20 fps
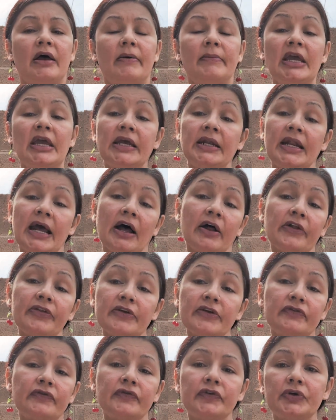Eat
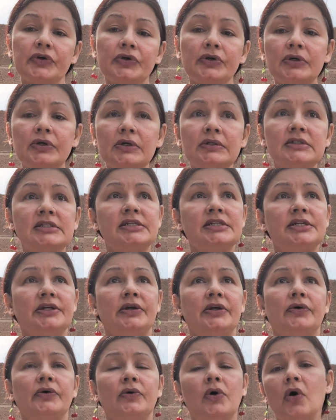healthy foods,
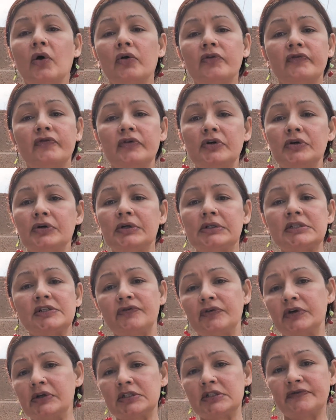whole foods,
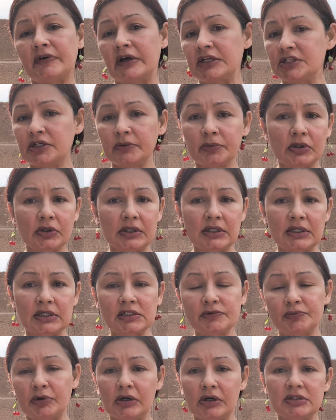fruits,
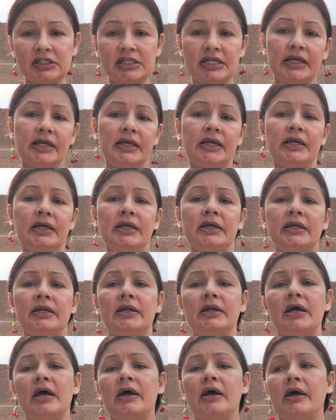vegetables,
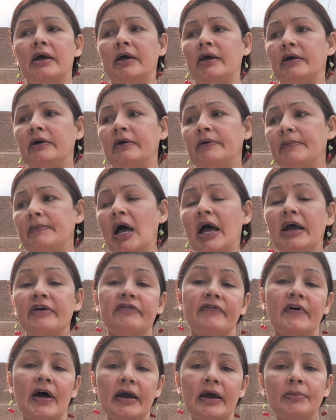protein, high
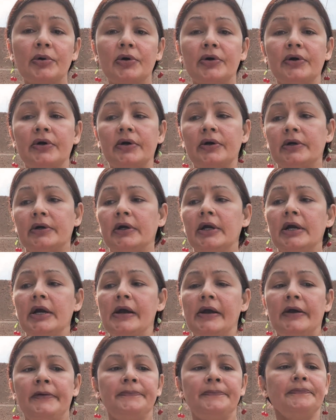fiber.
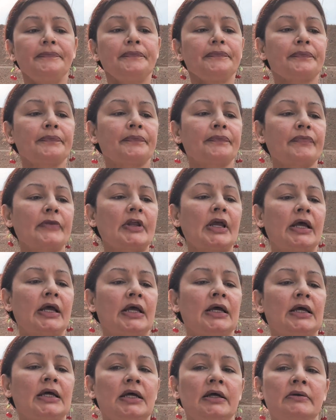
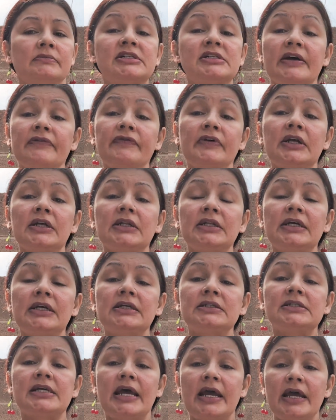
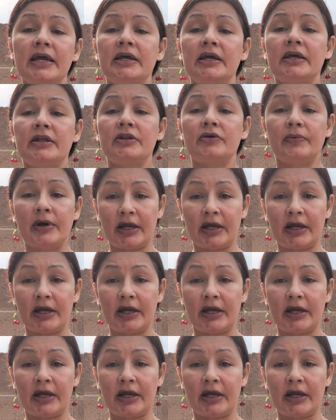Definitely take the